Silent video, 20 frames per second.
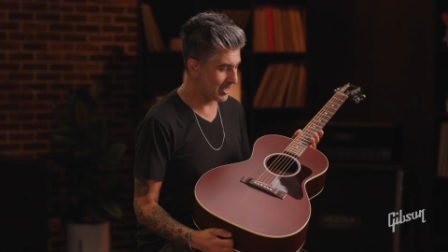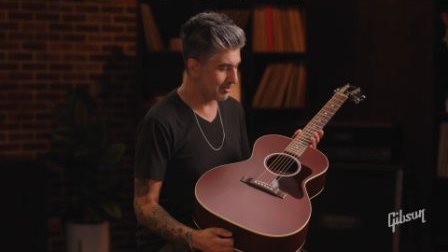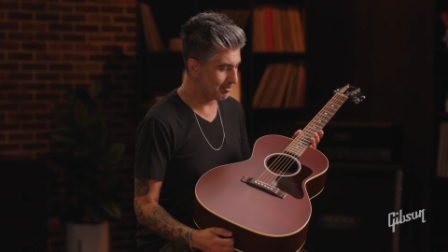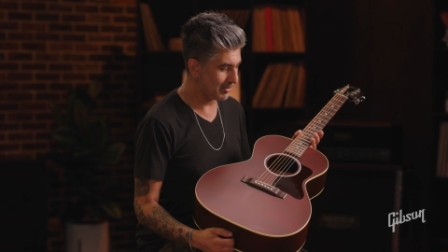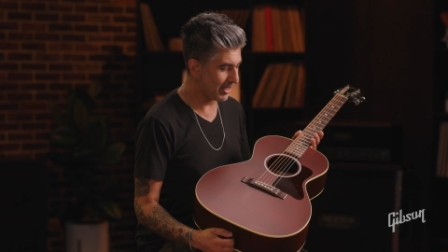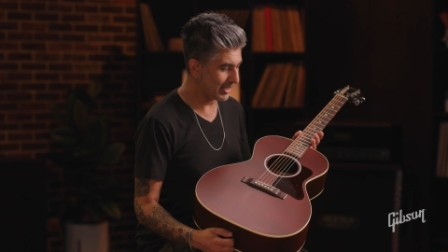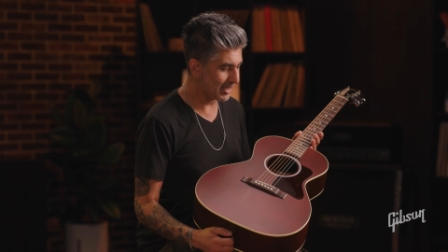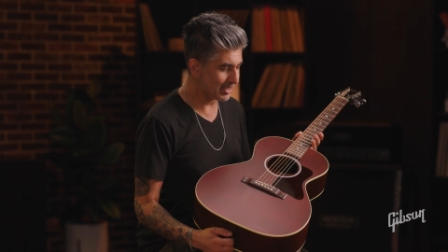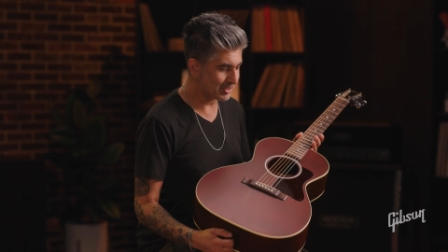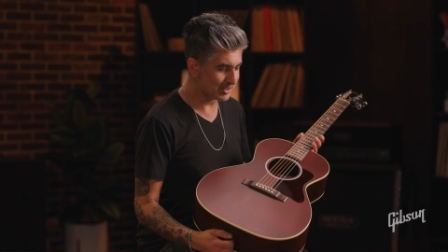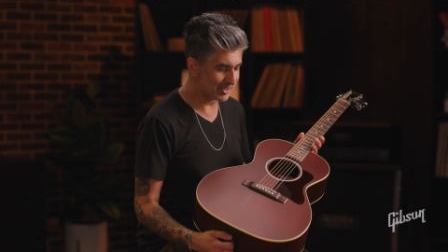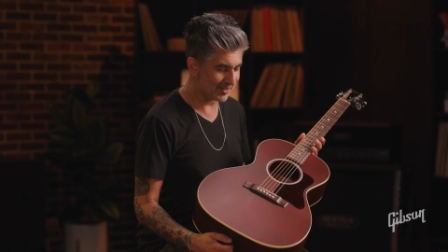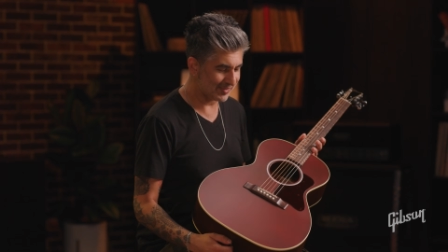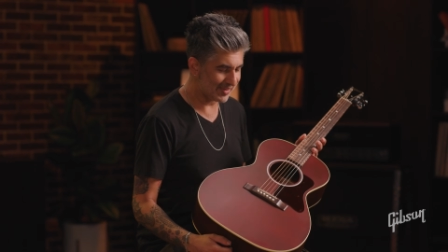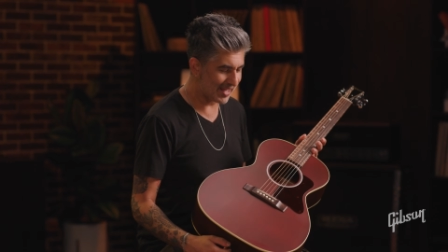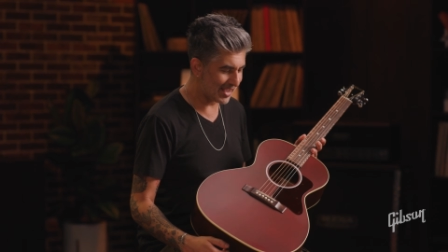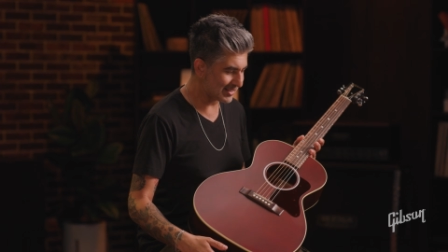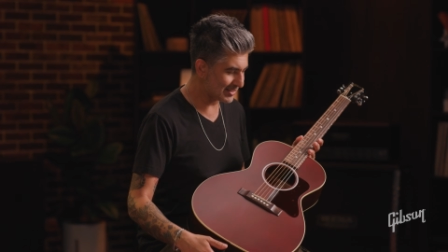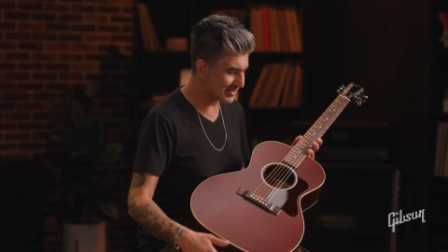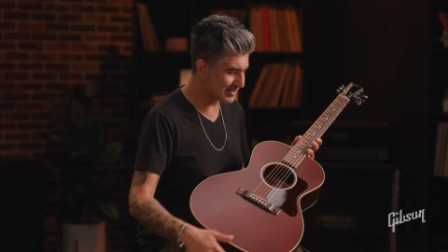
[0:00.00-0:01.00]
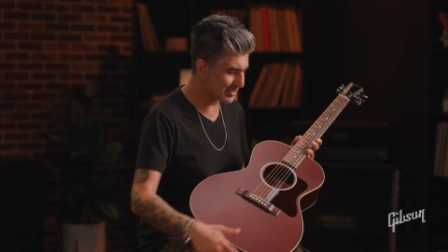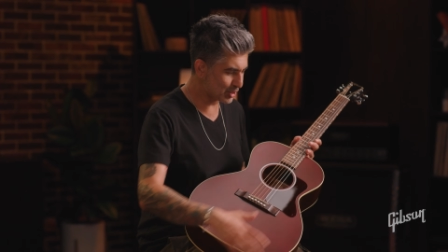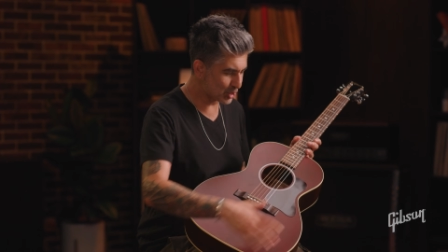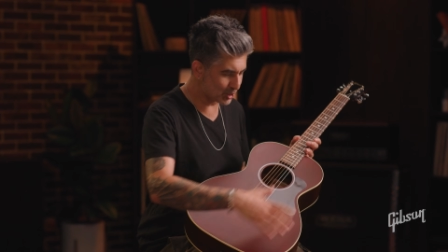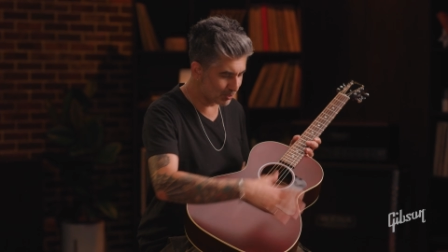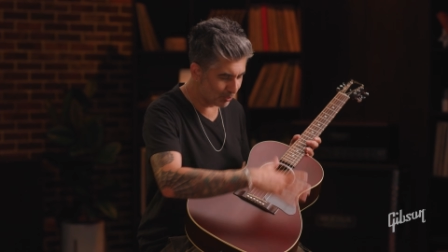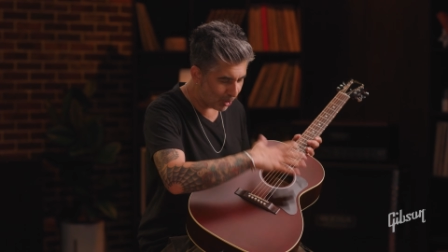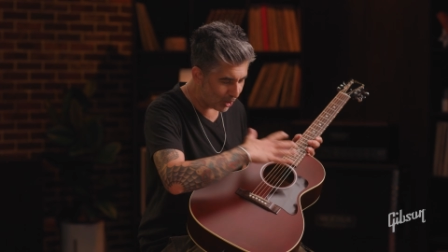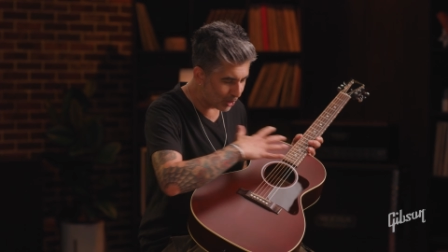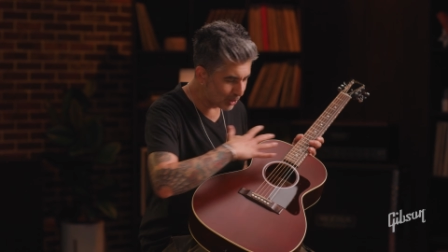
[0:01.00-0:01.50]
Like I said, that
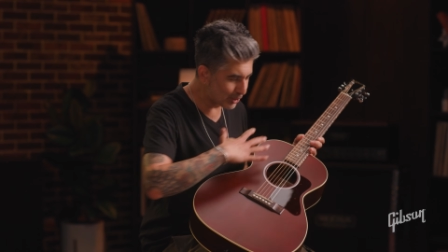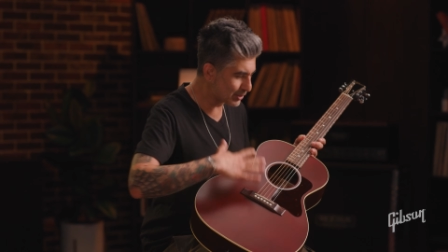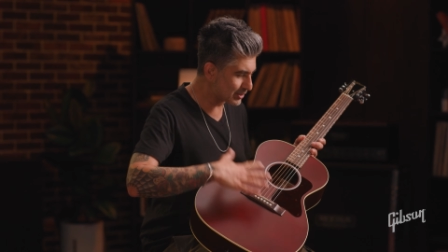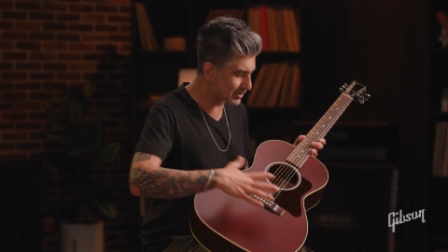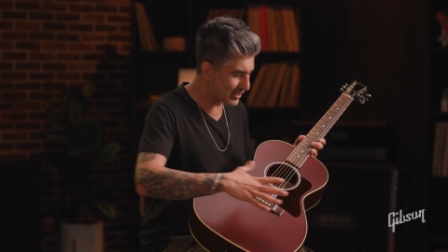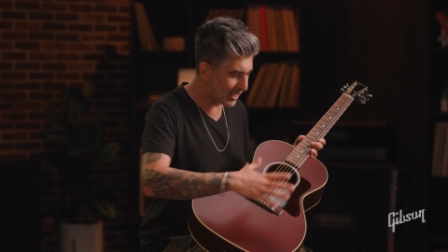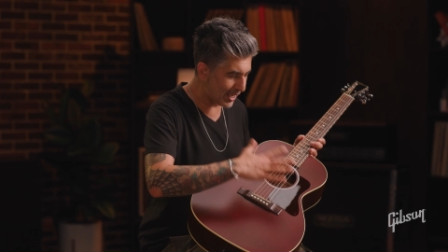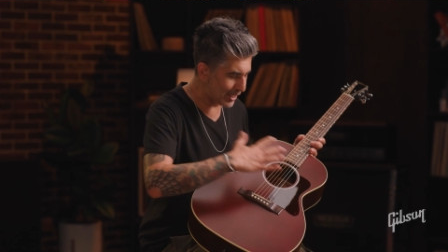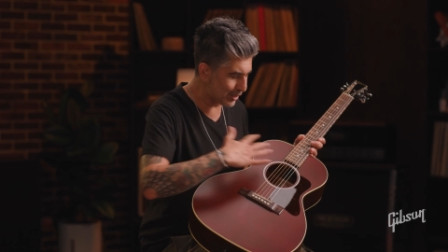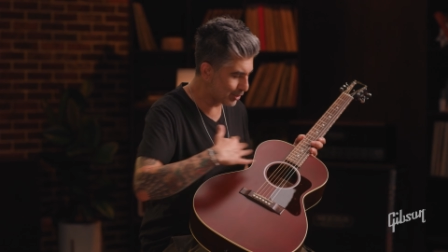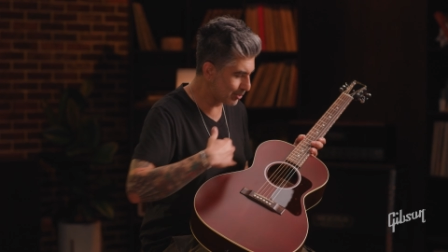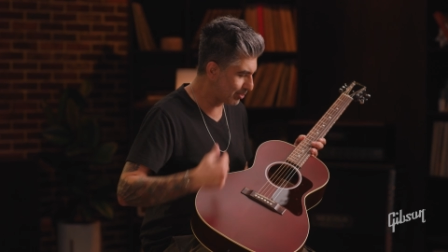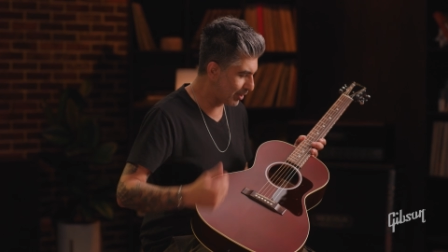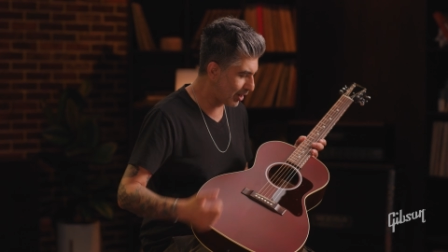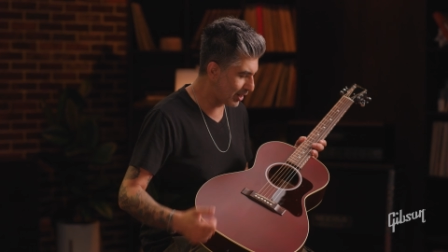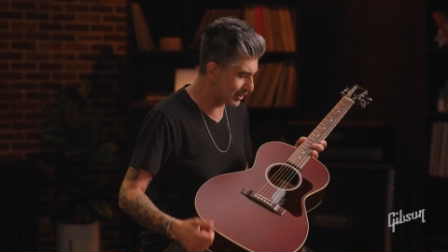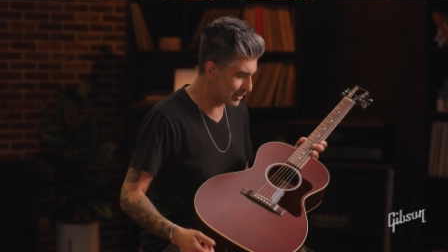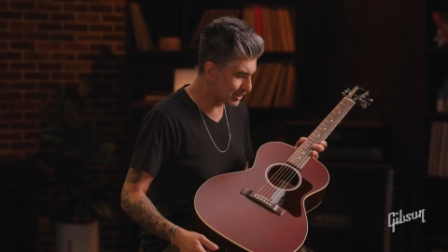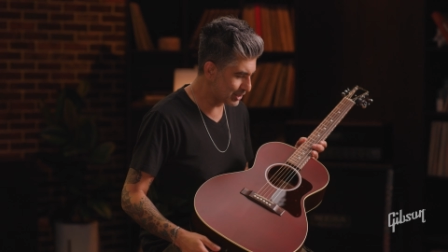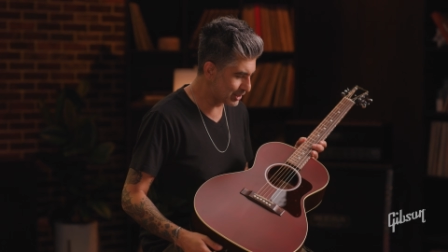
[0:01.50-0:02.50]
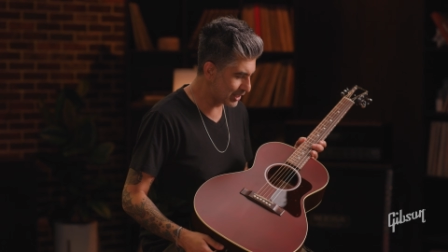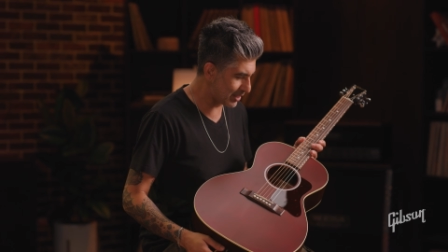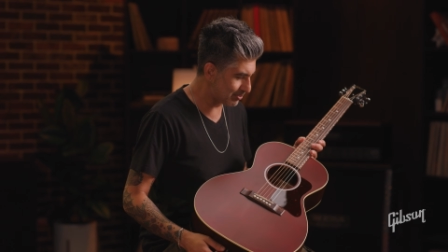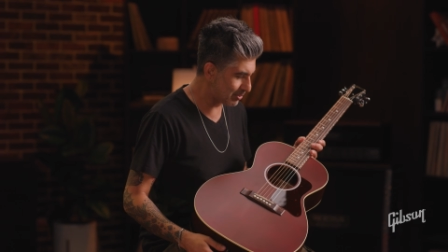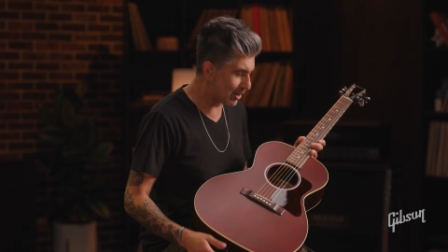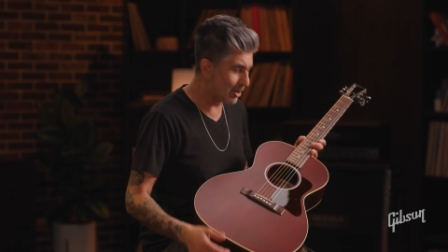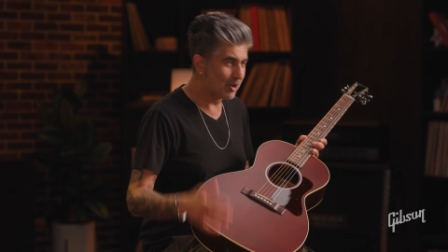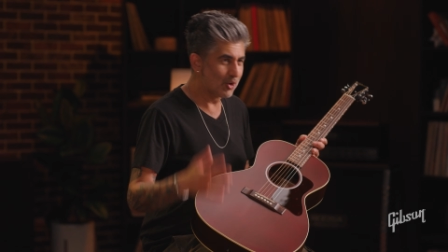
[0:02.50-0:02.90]
smaller, tighter body shape